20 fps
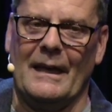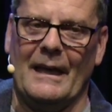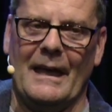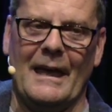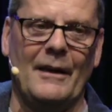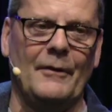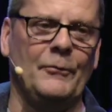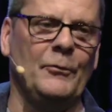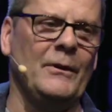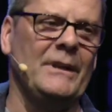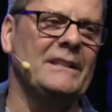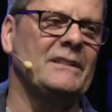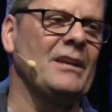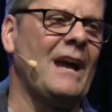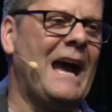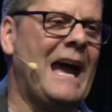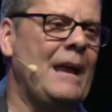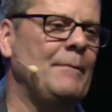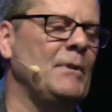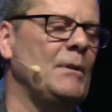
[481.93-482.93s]
Amen. Every
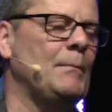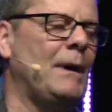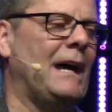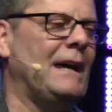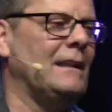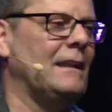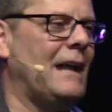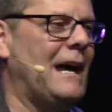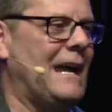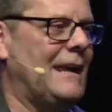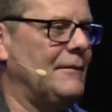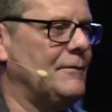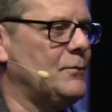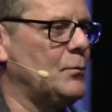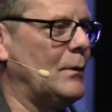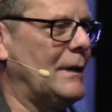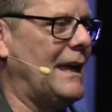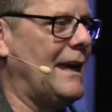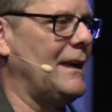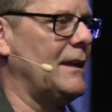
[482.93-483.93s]
time in my life
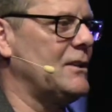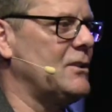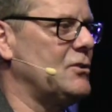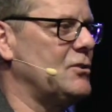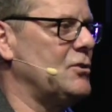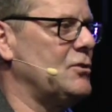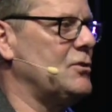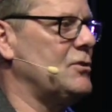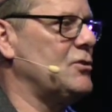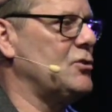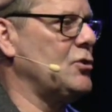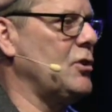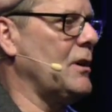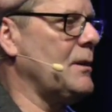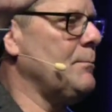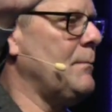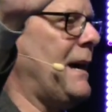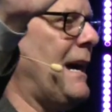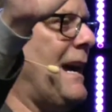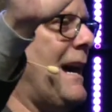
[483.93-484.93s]
when I
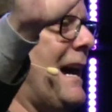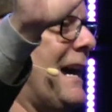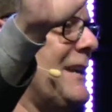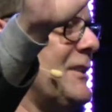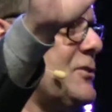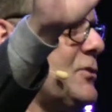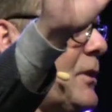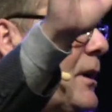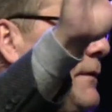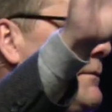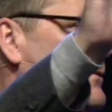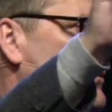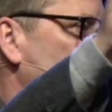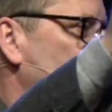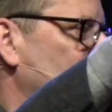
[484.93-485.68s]
took my eyes off